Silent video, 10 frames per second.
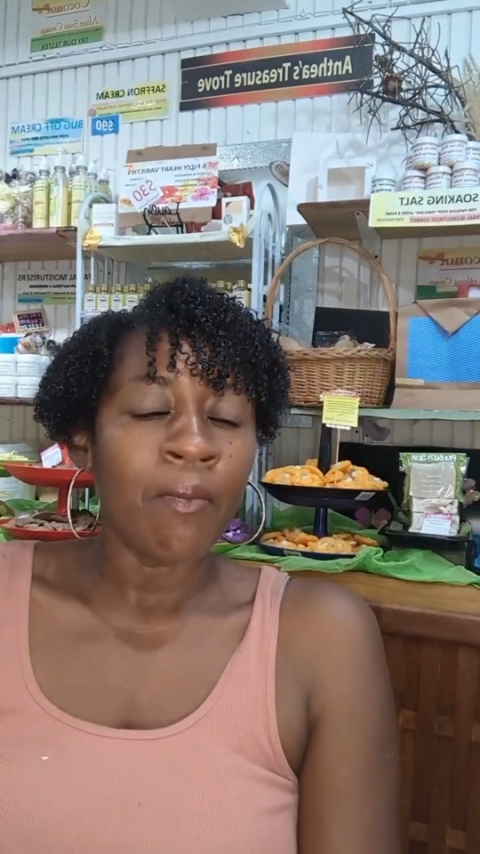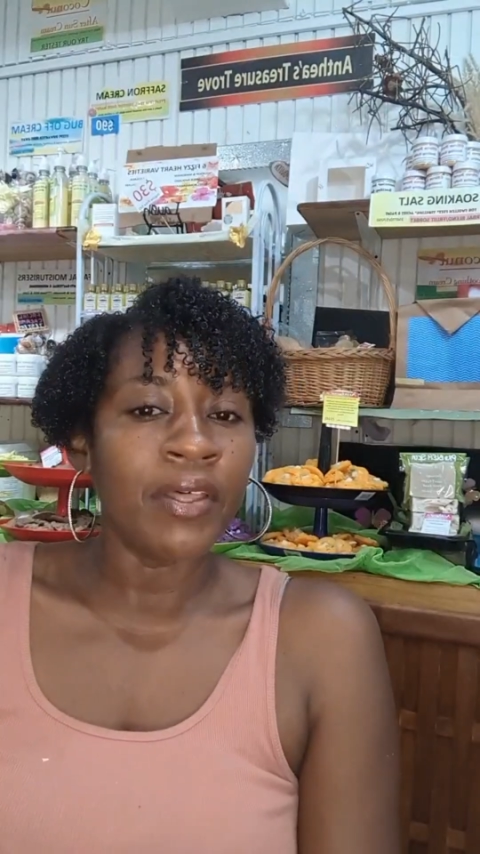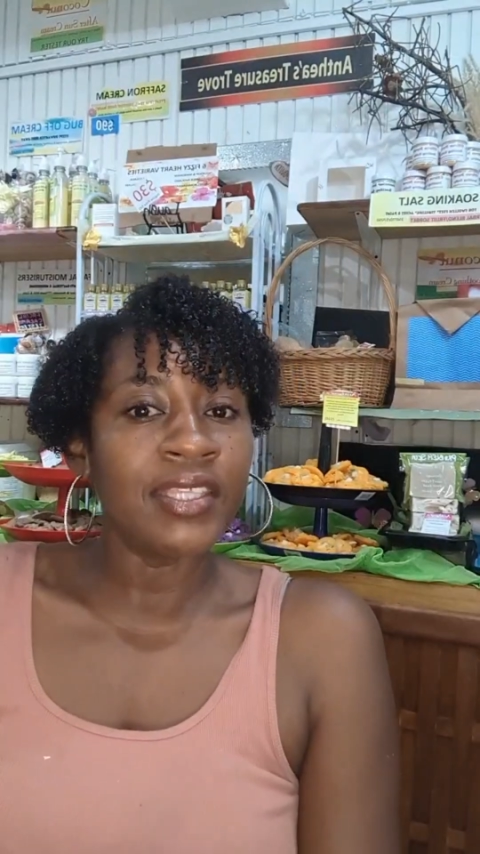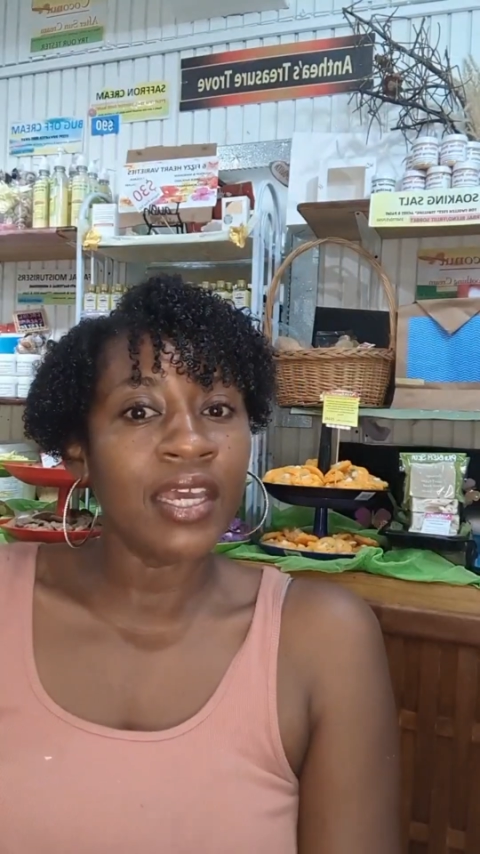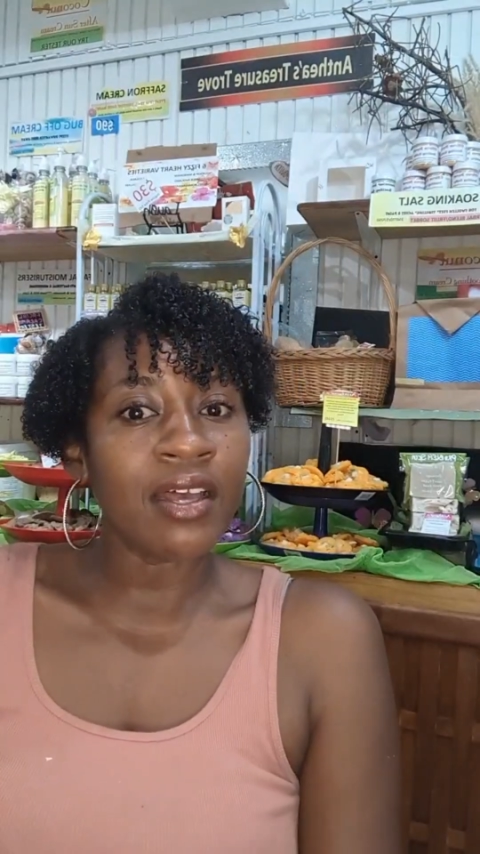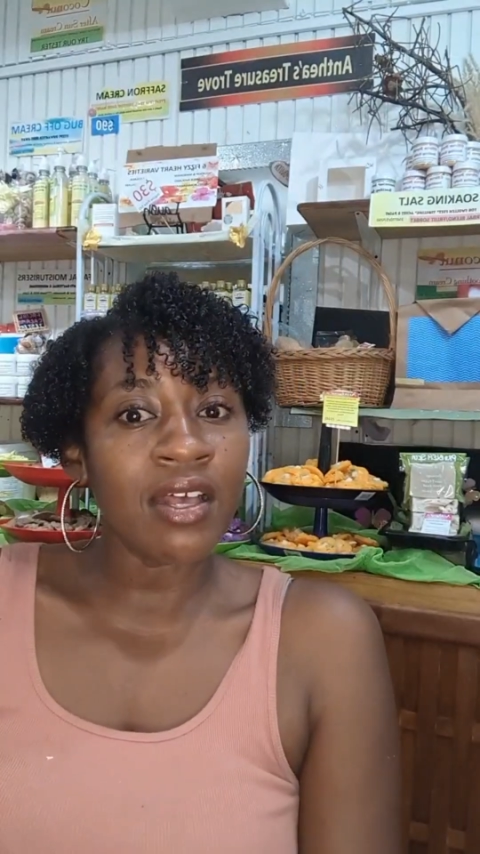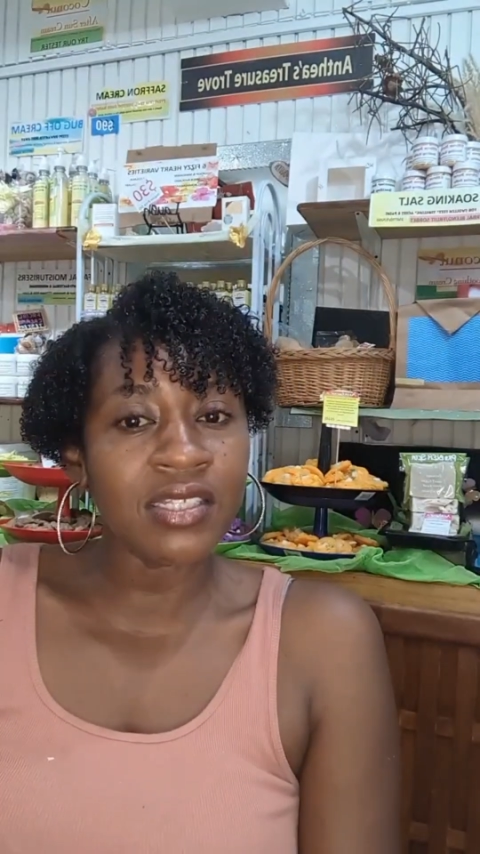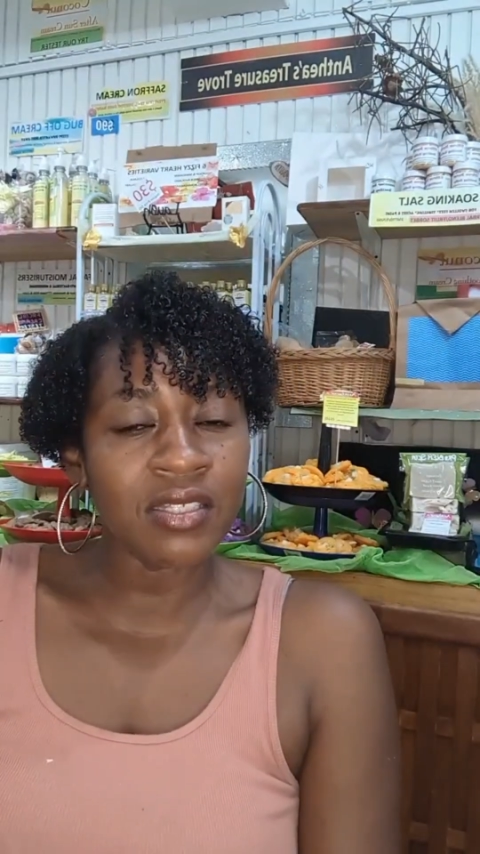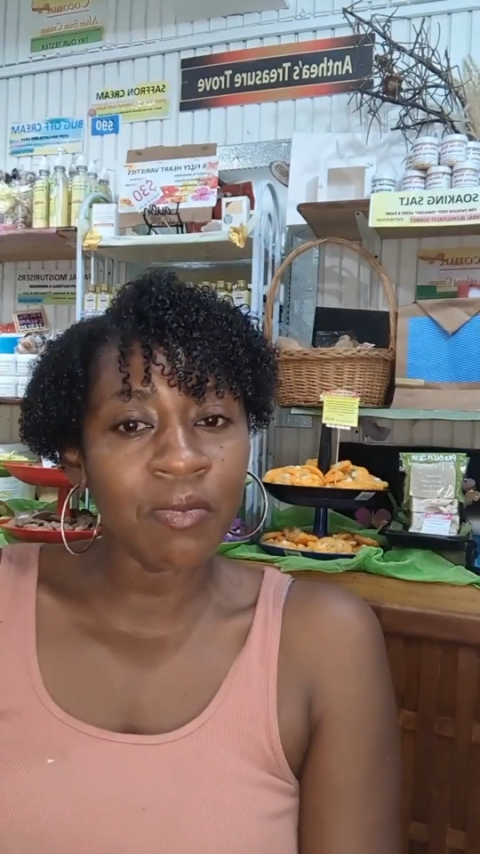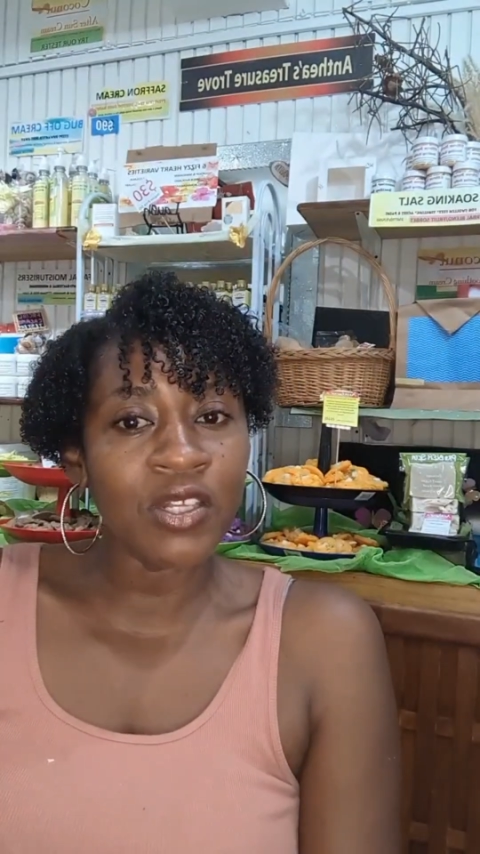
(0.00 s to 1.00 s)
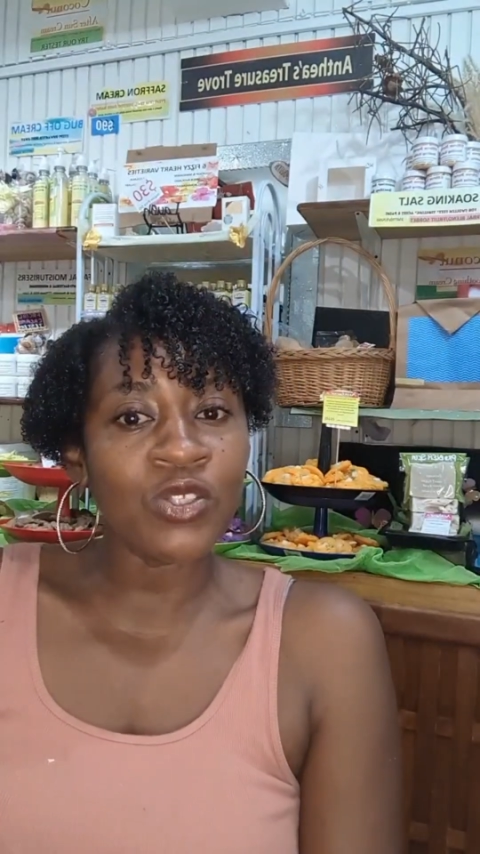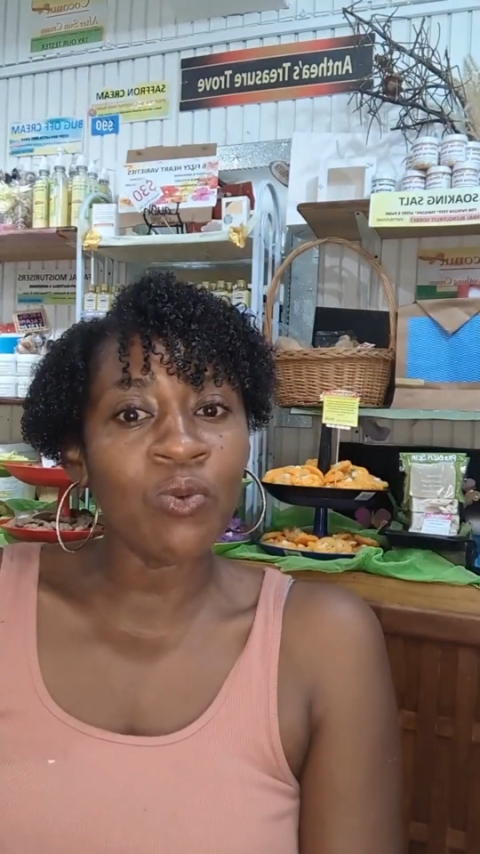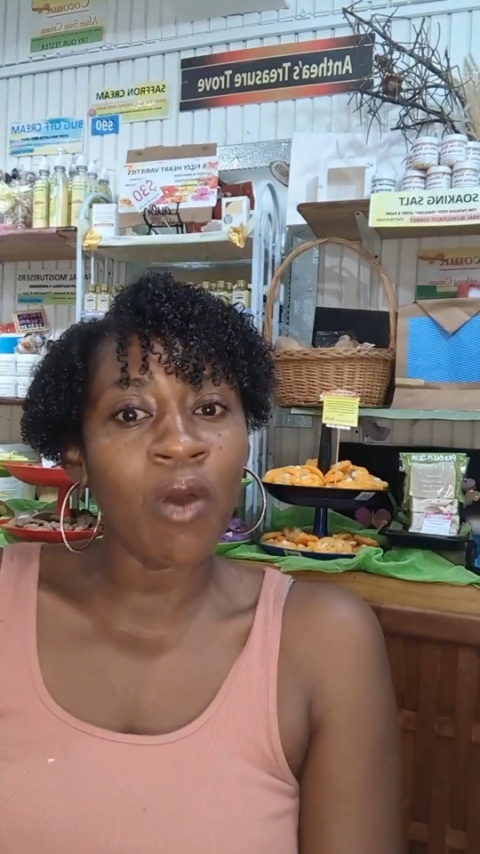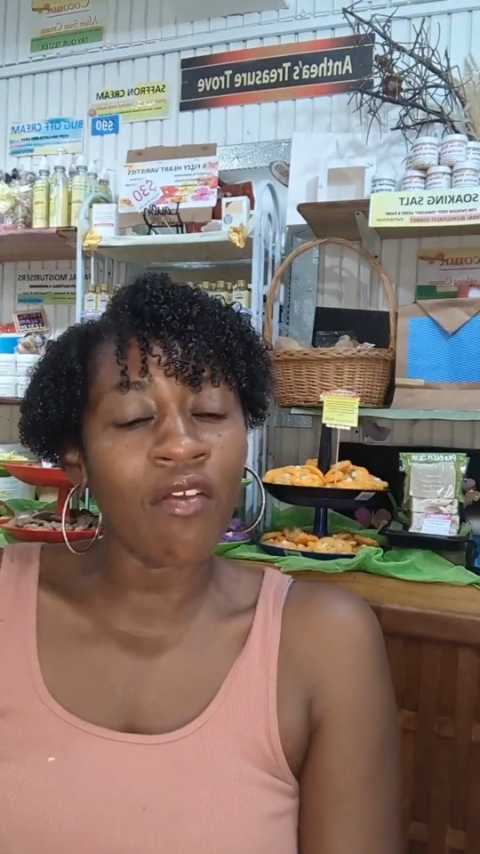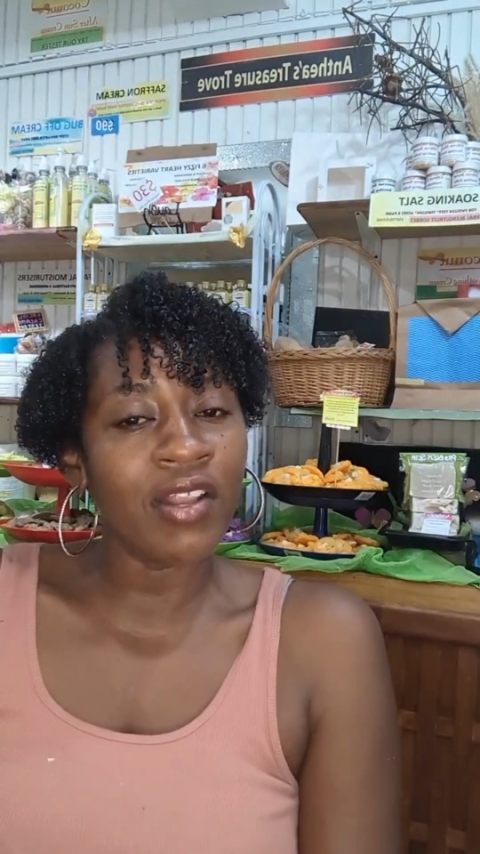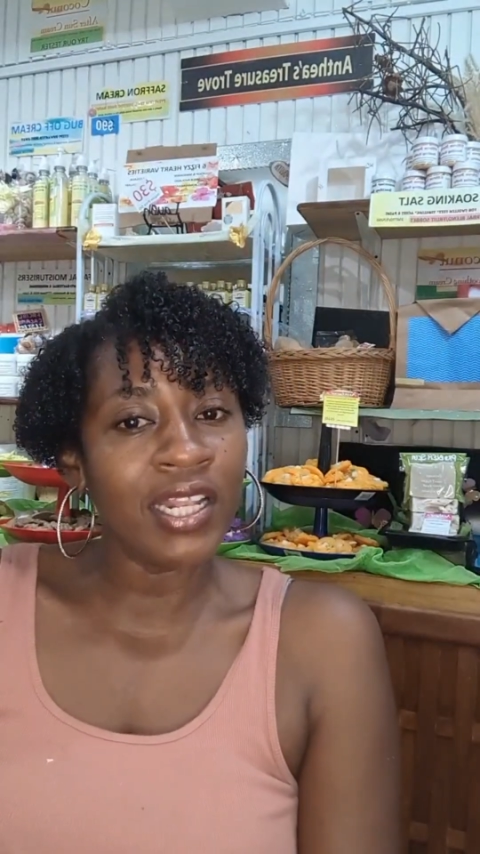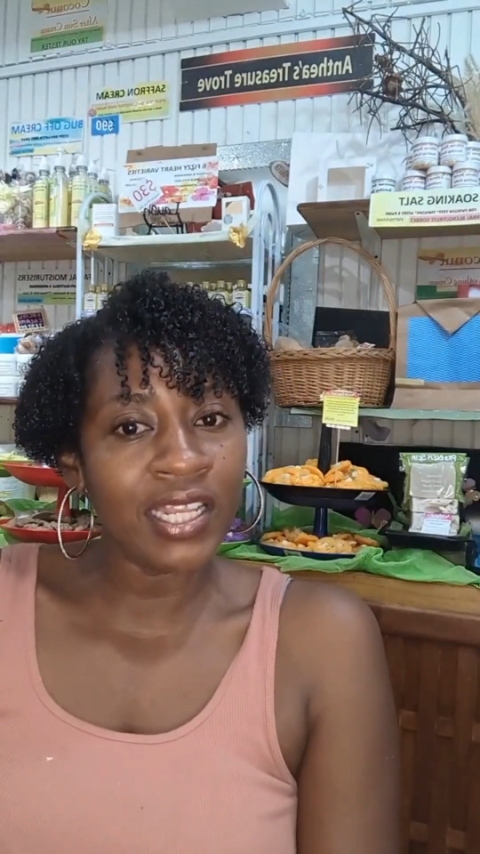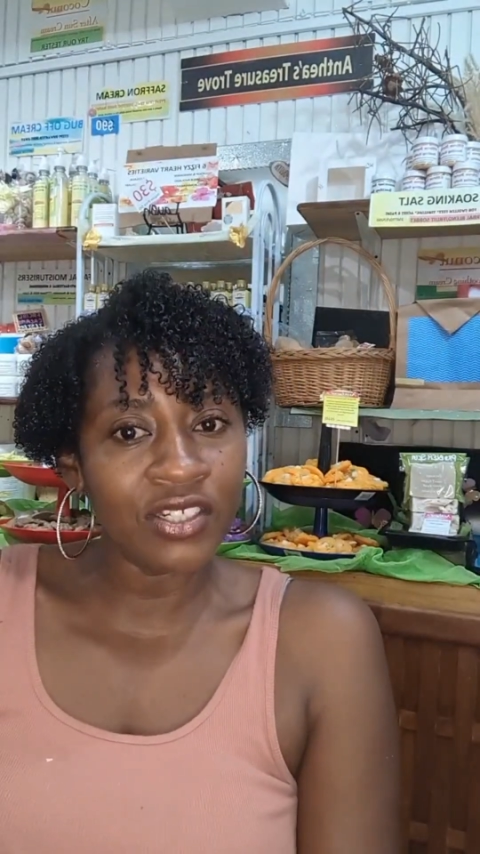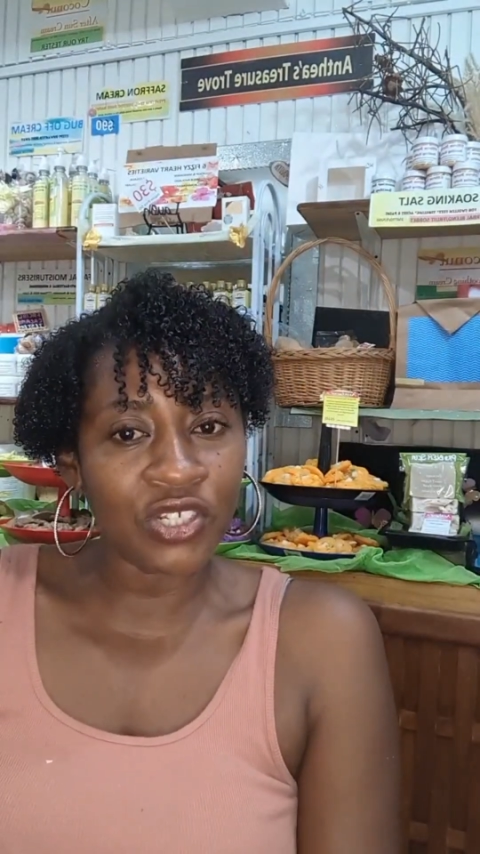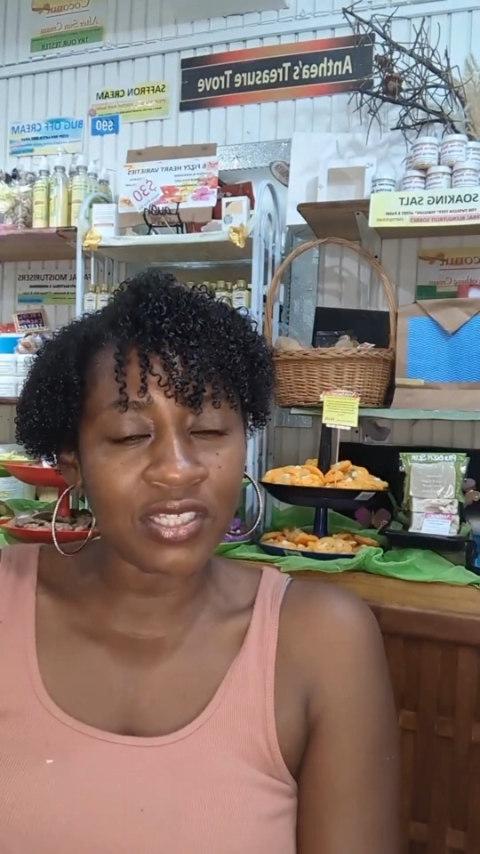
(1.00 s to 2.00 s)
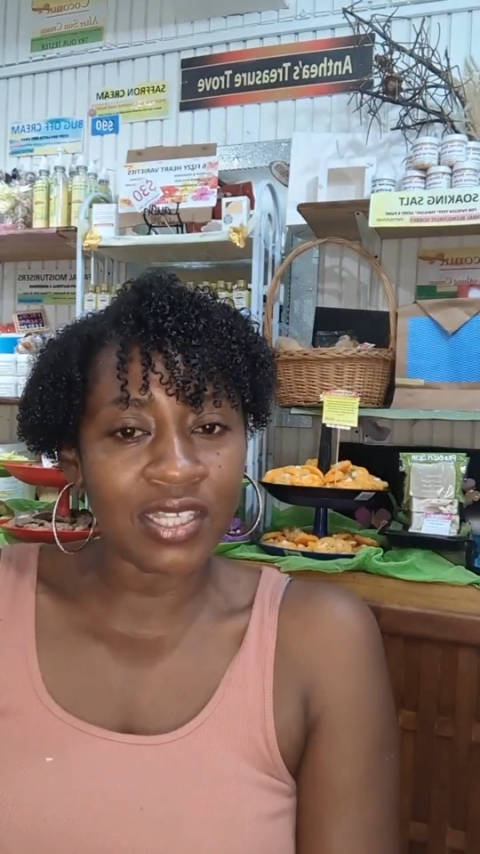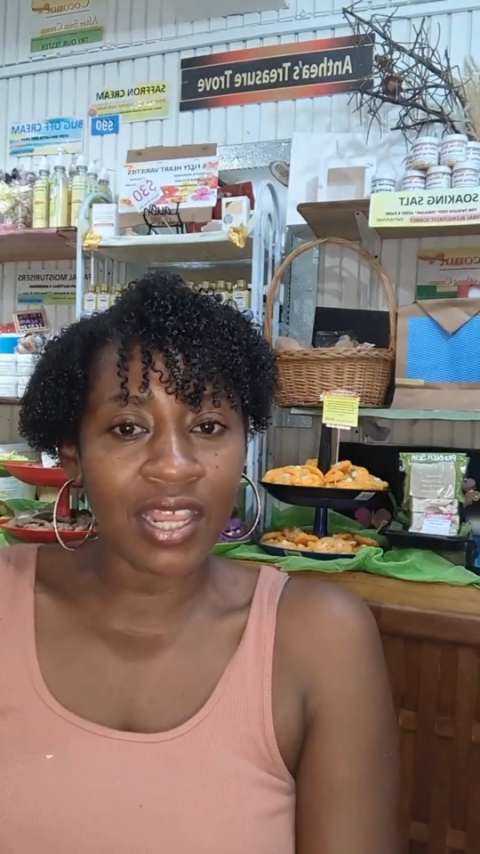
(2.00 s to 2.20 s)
but there are customers who are allergic to